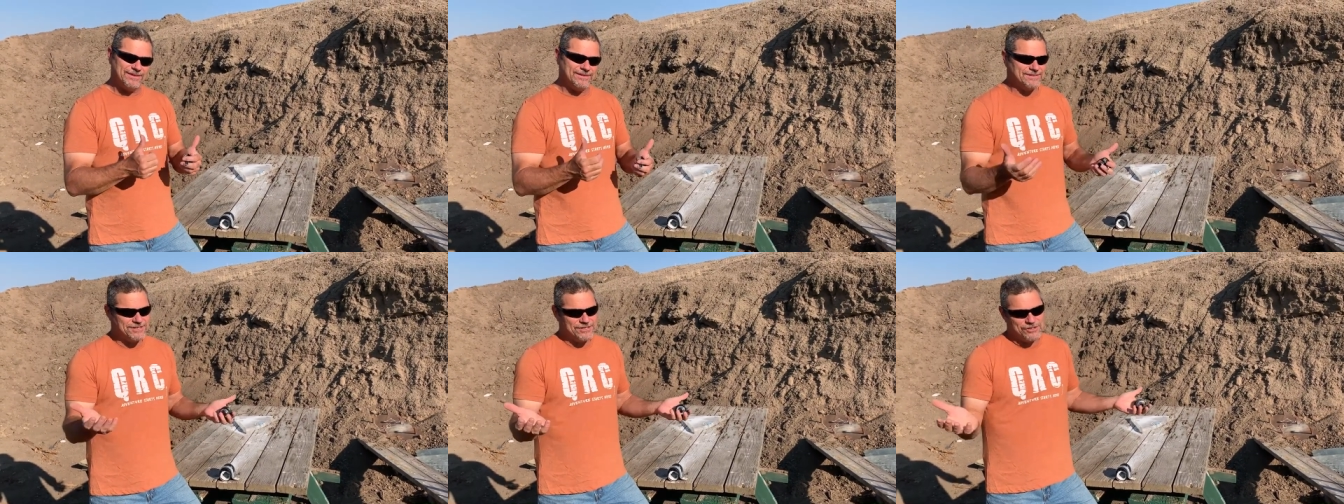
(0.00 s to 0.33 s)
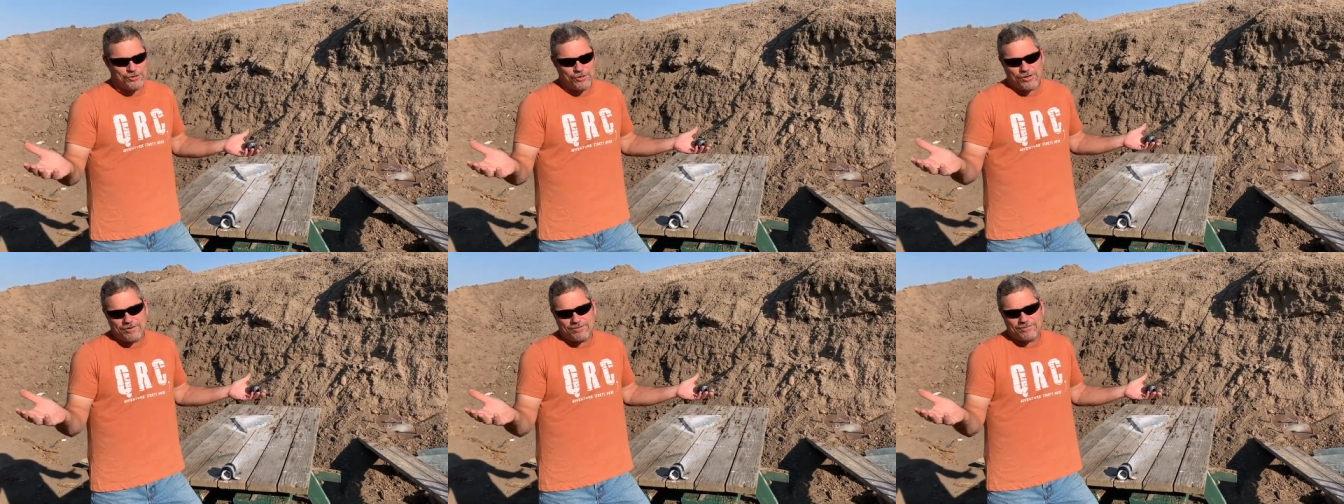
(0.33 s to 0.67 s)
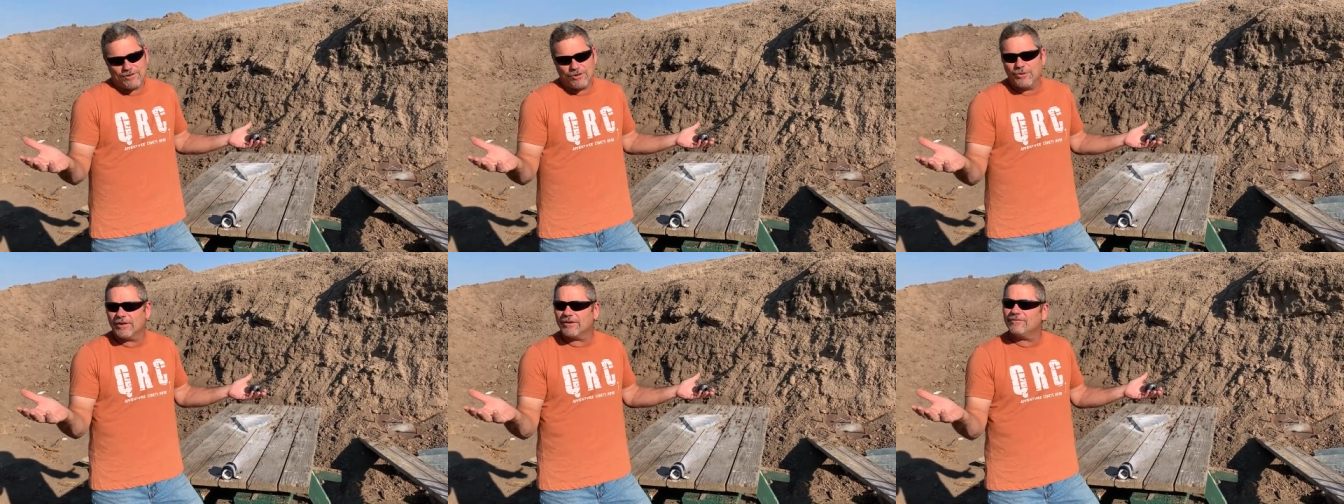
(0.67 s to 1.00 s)
It's a short,
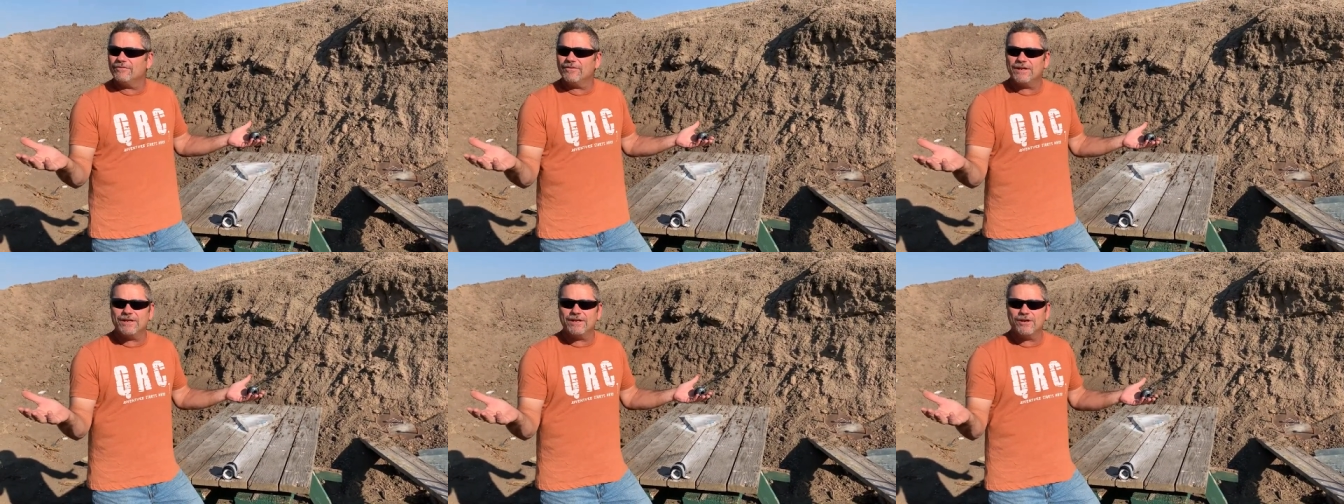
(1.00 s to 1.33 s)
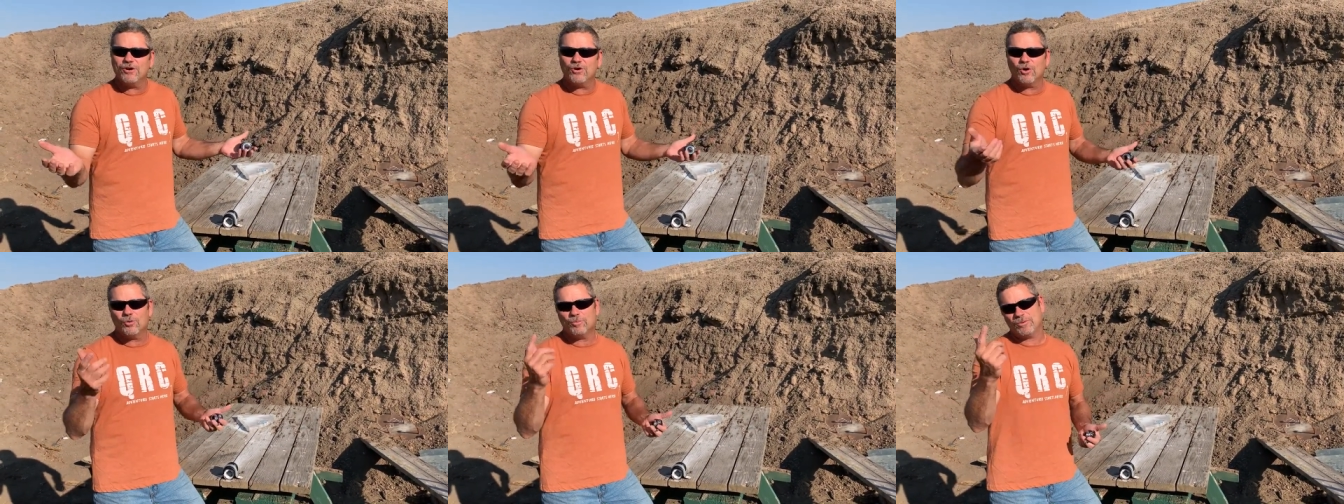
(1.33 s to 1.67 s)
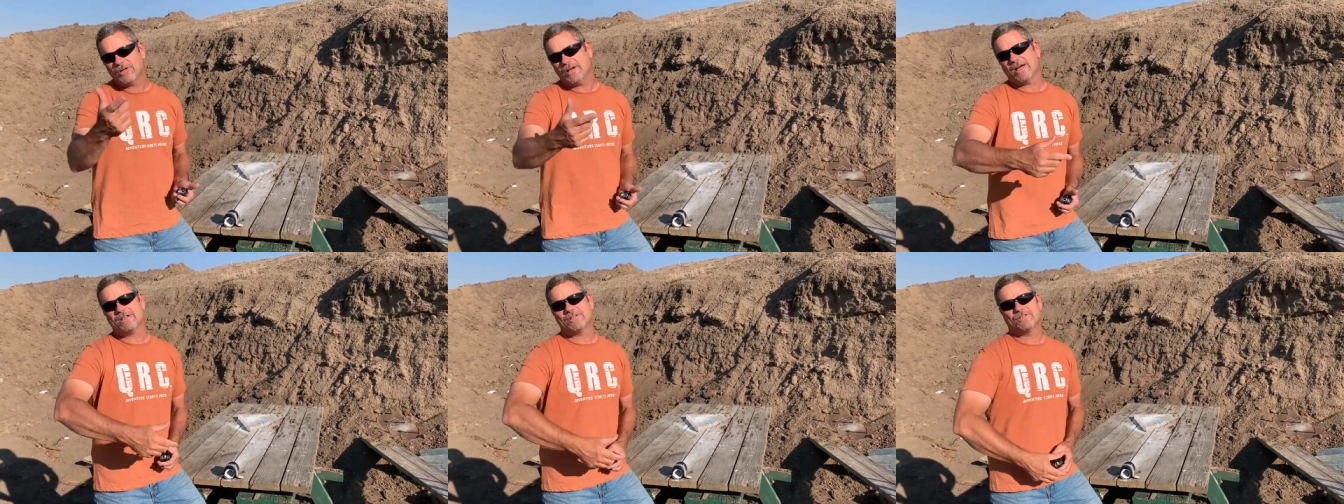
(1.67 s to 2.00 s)
quick video. Hope
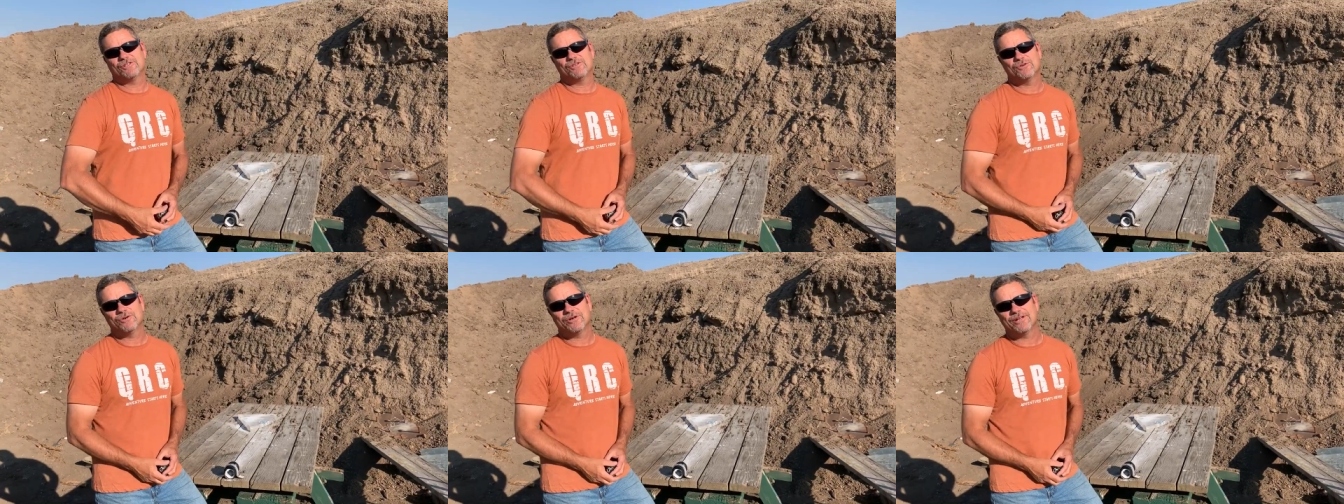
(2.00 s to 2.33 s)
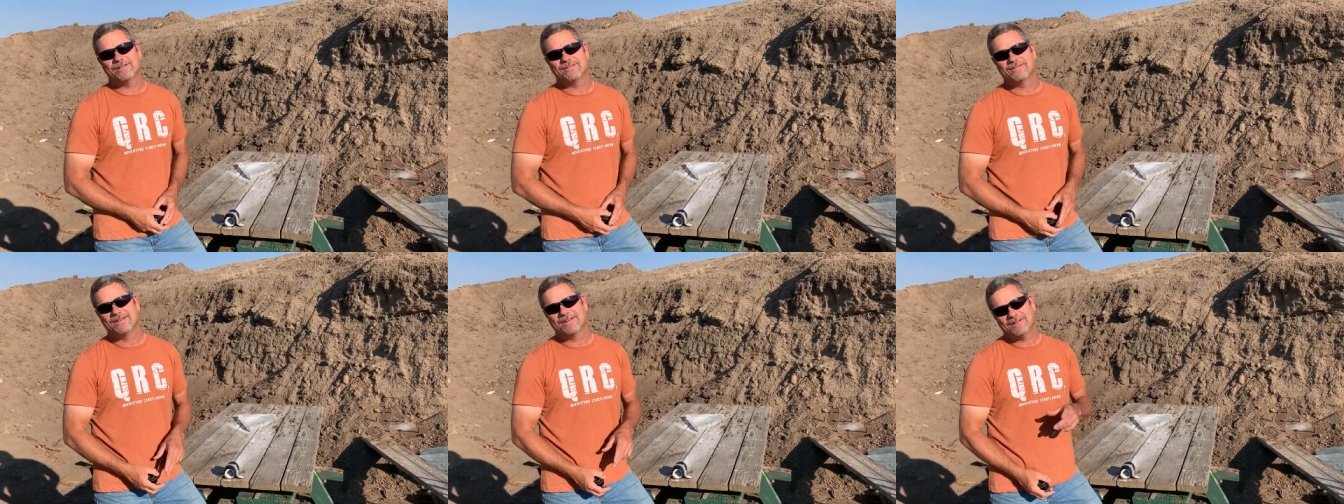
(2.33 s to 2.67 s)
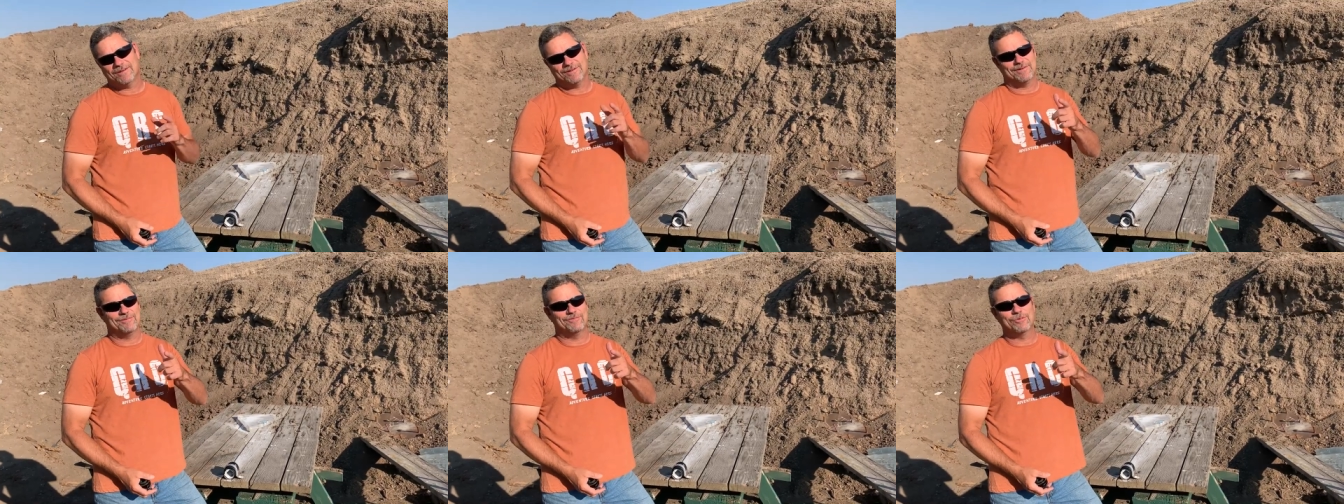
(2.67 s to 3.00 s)
you guys enjoyed.
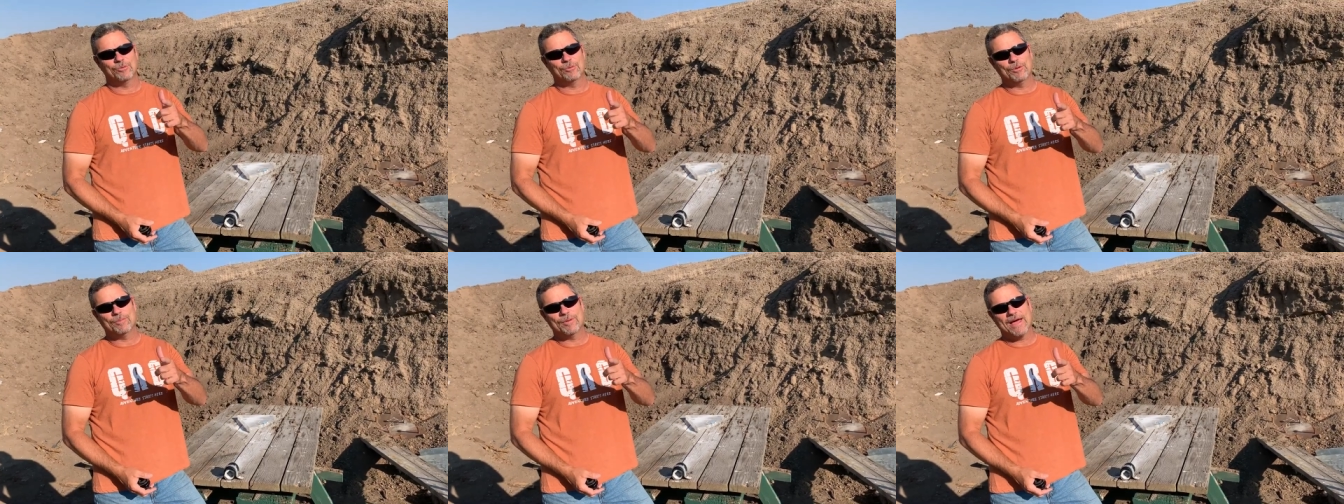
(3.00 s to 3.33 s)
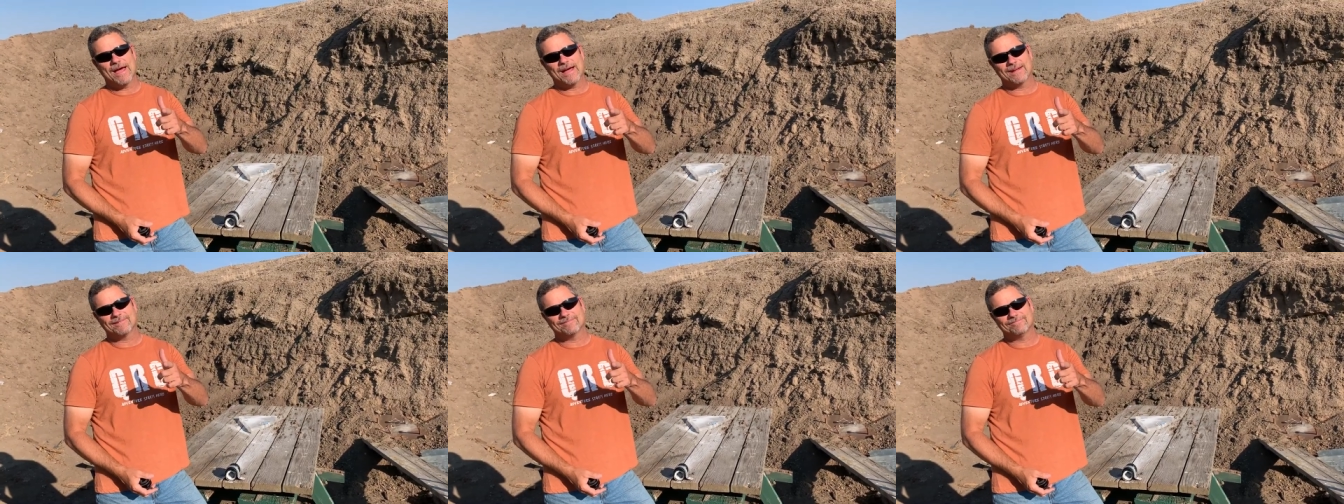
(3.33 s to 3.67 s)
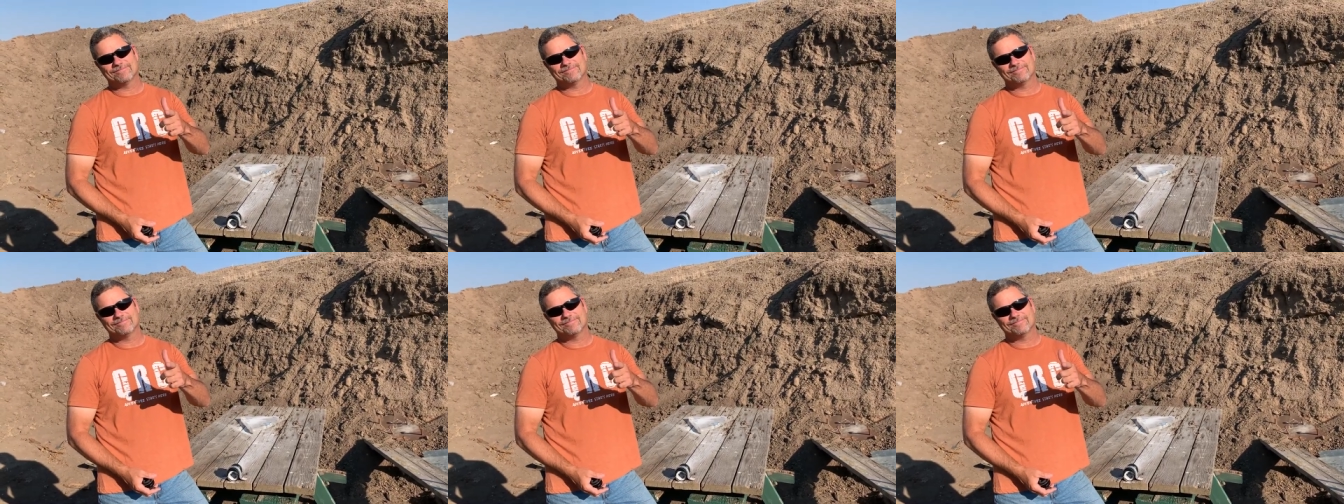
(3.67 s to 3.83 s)
We'll be back.